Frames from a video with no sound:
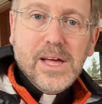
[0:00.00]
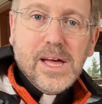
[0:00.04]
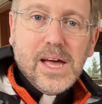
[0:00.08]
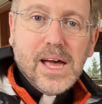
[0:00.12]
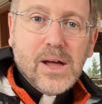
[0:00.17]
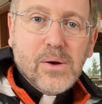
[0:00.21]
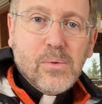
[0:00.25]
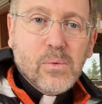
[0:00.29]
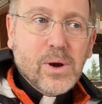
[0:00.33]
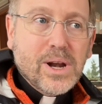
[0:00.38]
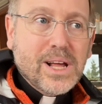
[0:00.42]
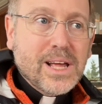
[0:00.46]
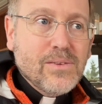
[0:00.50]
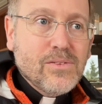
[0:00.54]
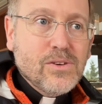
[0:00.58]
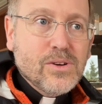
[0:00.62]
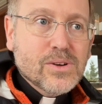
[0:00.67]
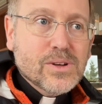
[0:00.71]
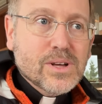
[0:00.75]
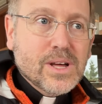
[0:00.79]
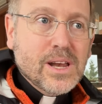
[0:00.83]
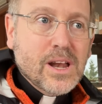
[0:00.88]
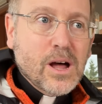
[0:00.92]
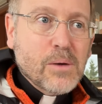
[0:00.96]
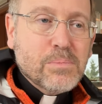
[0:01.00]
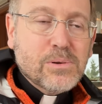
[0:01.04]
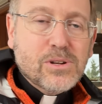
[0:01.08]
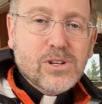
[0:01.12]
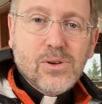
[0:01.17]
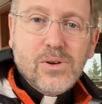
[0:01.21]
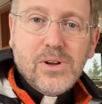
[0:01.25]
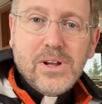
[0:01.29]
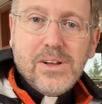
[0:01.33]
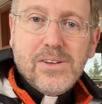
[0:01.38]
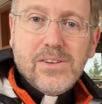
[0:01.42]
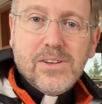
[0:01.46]
And I want to give you an
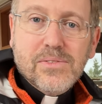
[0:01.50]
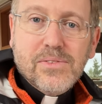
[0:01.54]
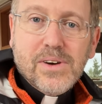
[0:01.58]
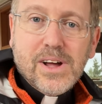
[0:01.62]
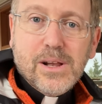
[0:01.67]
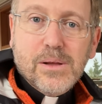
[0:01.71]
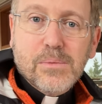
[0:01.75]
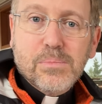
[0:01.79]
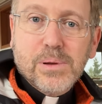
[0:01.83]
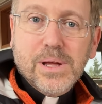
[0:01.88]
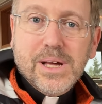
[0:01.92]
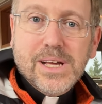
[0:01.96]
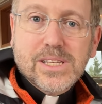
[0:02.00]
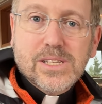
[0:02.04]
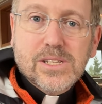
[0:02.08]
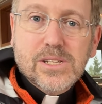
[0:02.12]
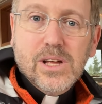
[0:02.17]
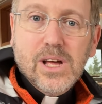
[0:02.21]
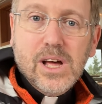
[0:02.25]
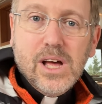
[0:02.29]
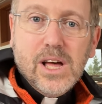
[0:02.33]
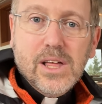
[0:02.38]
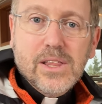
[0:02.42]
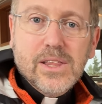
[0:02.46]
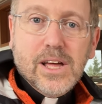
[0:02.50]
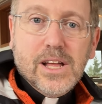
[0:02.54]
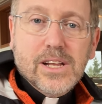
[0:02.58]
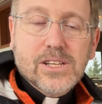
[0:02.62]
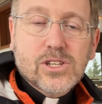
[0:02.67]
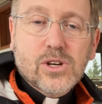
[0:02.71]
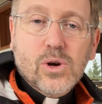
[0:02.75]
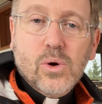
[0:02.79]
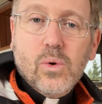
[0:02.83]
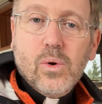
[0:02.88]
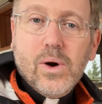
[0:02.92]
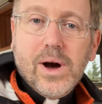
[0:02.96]
opportunity to find a place that's
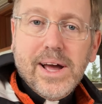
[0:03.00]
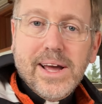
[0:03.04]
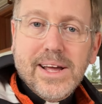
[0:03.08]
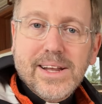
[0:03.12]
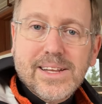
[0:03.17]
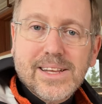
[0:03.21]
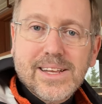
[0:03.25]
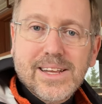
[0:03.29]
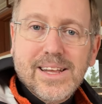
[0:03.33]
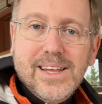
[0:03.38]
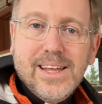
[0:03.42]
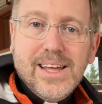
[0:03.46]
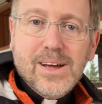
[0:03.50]
quiet